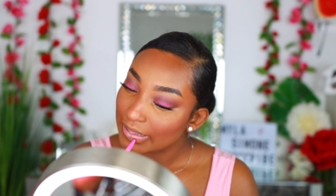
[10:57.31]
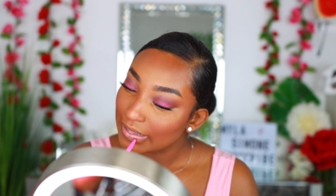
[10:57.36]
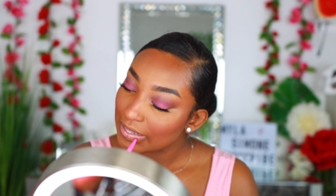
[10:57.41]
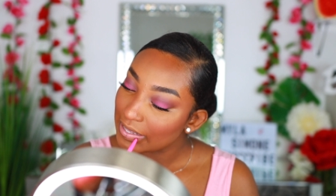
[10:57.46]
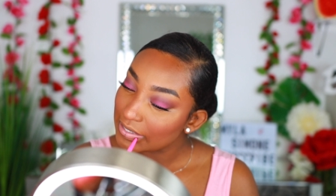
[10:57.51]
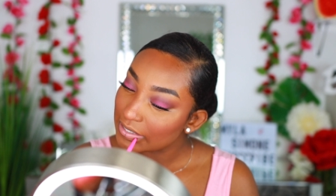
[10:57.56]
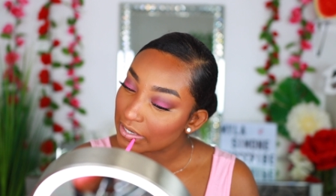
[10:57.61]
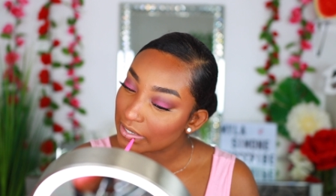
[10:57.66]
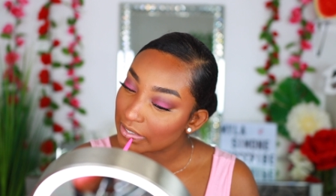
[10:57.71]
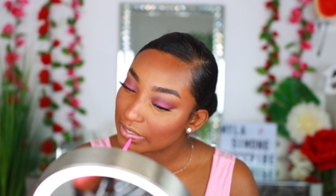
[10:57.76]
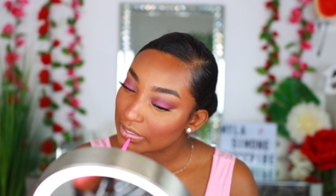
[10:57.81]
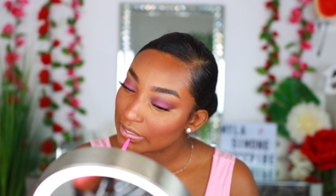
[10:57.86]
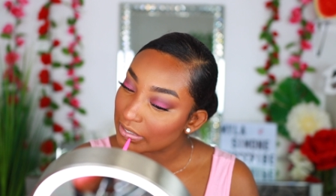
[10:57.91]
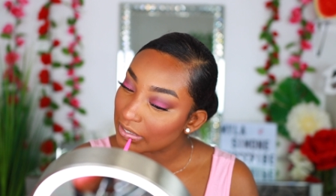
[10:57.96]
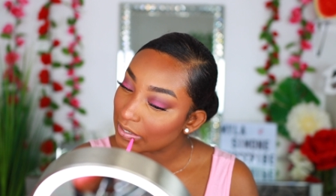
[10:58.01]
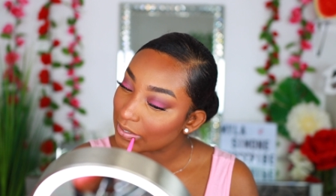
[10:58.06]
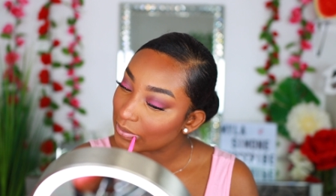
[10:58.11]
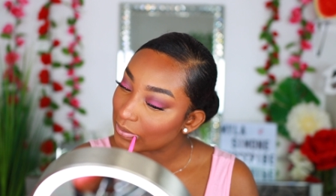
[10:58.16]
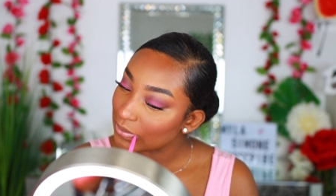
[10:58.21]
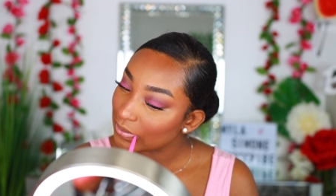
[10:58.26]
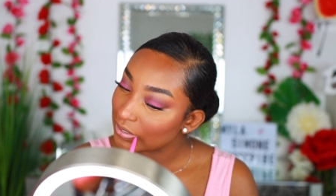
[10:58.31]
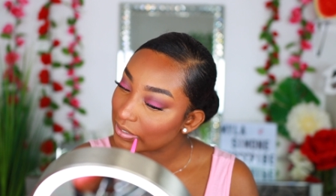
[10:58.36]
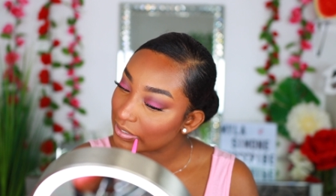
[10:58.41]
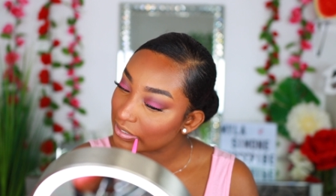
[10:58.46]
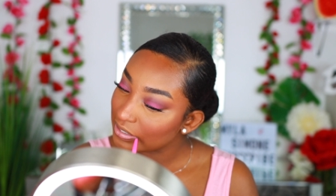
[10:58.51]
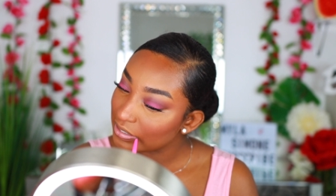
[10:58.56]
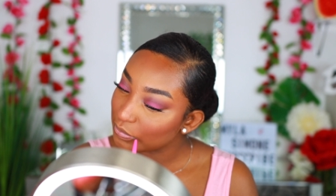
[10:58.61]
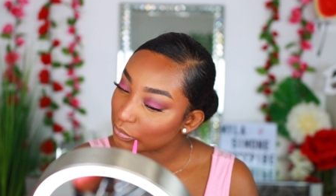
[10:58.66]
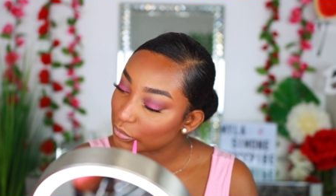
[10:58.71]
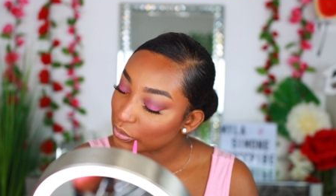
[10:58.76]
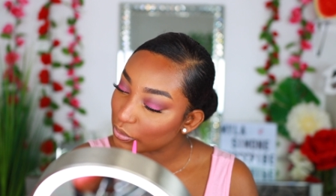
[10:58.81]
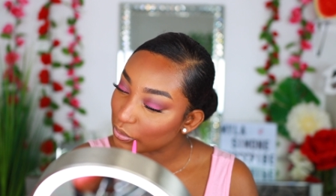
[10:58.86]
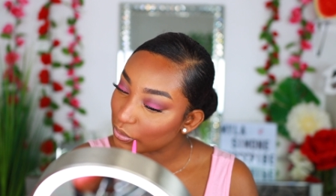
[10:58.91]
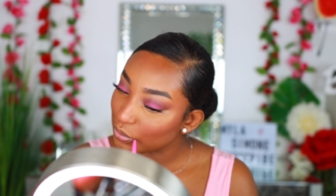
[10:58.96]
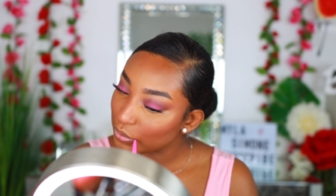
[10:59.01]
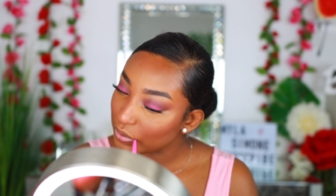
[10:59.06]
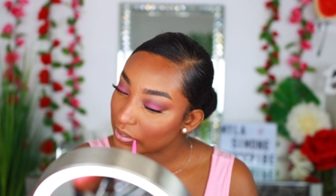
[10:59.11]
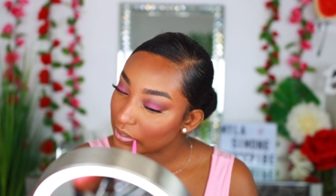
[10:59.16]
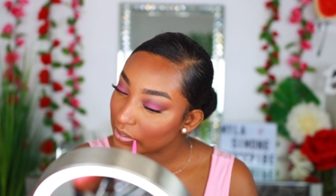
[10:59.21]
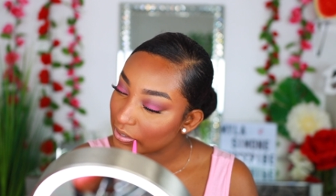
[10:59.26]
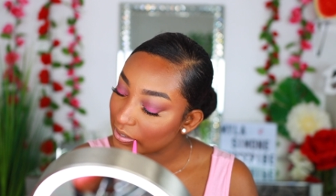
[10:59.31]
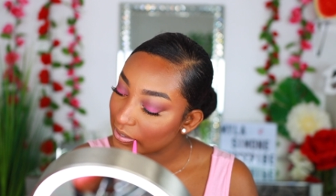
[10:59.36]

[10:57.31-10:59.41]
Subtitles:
These are so smooth.